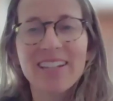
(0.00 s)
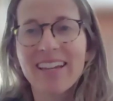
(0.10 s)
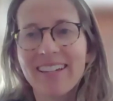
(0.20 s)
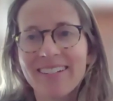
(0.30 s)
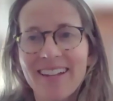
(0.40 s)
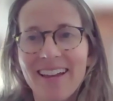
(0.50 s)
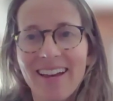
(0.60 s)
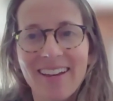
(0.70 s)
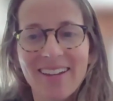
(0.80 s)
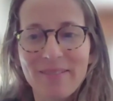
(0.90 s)

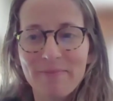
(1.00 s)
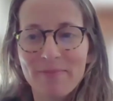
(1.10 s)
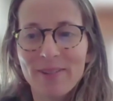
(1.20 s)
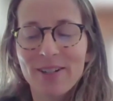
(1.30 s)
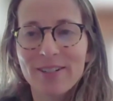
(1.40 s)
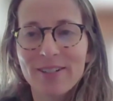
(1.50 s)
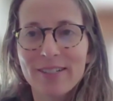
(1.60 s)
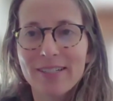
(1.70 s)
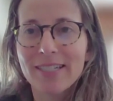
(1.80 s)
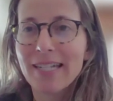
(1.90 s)
Dan.
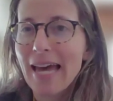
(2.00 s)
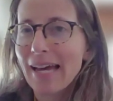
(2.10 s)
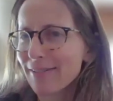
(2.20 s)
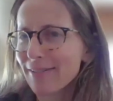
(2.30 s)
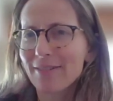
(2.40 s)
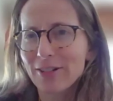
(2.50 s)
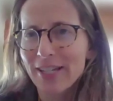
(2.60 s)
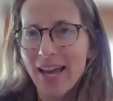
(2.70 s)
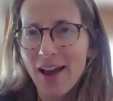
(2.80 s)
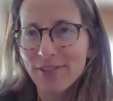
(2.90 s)
Good
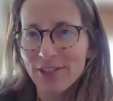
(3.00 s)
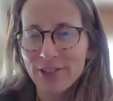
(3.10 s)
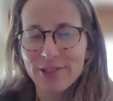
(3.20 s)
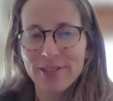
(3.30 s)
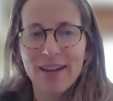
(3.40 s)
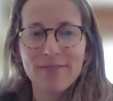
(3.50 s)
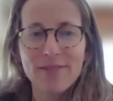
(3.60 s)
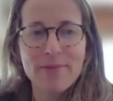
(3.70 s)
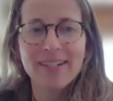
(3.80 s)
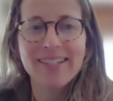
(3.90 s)
early afternoon,
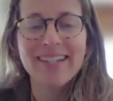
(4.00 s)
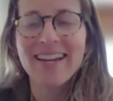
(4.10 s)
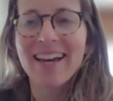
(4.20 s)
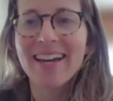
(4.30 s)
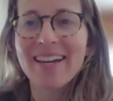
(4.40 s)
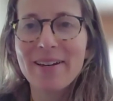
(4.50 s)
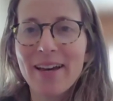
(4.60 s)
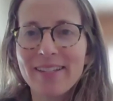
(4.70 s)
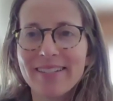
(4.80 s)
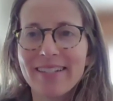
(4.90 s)
everybody.
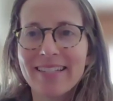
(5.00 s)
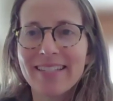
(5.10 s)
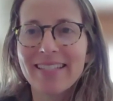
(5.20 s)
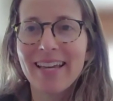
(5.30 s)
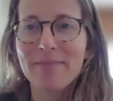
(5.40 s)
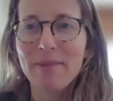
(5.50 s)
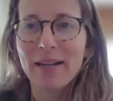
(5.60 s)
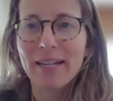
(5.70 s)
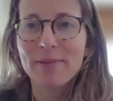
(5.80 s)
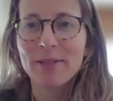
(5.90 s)
As Dan said, my
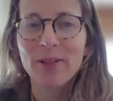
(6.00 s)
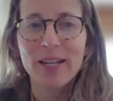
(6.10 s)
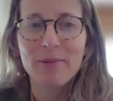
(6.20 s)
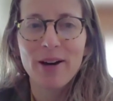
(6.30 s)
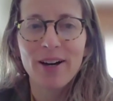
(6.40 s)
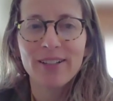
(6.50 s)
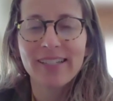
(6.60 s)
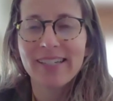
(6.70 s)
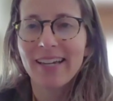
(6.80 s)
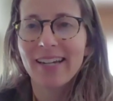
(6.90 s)
name's Elena
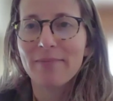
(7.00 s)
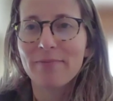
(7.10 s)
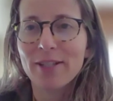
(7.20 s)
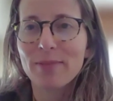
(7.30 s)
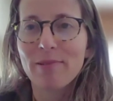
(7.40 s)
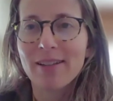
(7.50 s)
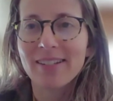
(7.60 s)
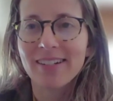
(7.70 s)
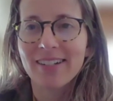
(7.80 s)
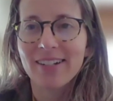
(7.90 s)
Mihaly, and I'm Vice
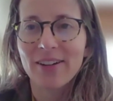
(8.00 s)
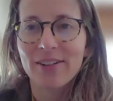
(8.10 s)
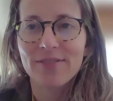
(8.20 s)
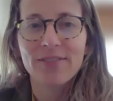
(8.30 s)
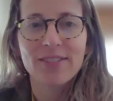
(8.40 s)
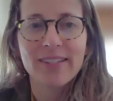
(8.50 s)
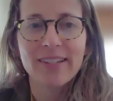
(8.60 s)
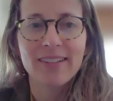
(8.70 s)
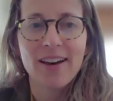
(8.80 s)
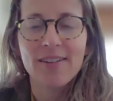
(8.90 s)
President of
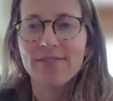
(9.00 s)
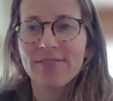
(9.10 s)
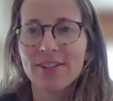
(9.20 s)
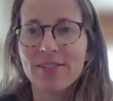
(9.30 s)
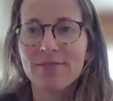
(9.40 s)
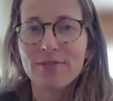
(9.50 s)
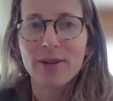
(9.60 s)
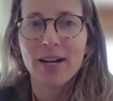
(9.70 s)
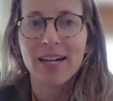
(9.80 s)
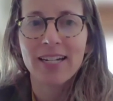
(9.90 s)
CLF here in
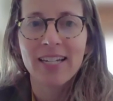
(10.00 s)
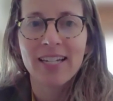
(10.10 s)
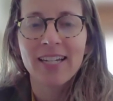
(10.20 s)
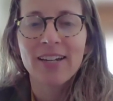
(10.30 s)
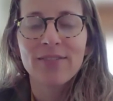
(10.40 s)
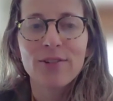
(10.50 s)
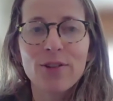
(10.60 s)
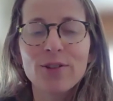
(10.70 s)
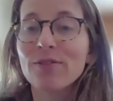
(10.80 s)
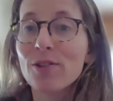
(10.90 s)
Vermont. For
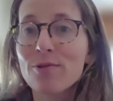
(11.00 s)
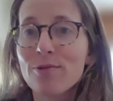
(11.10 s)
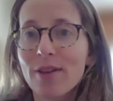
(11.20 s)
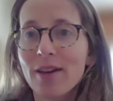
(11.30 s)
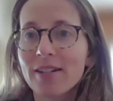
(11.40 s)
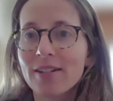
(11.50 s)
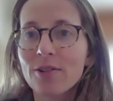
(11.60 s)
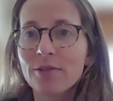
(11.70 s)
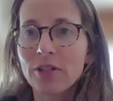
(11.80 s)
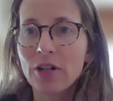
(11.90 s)
those of you that
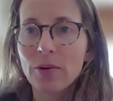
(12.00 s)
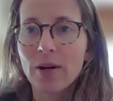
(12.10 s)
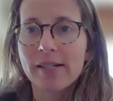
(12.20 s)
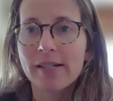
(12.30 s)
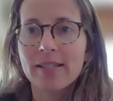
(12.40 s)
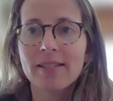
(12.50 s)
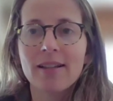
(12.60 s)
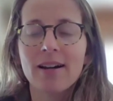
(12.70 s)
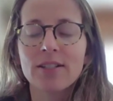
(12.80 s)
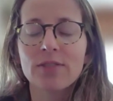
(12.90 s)
don't know us,
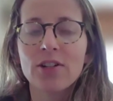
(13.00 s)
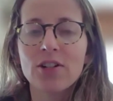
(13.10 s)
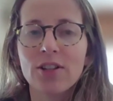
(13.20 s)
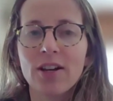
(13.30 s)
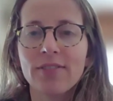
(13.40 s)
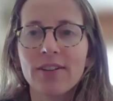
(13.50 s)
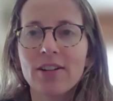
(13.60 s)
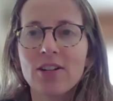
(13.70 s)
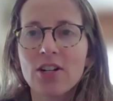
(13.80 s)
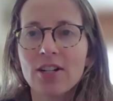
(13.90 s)
Conservation Law
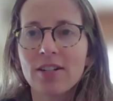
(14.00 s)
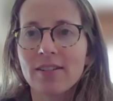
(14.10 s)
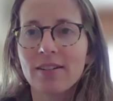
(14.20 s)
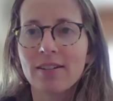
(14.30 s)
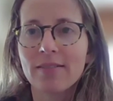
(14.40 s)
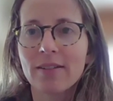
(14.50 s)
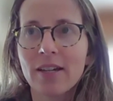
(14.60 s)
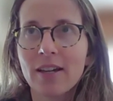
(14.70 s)
Foundation is a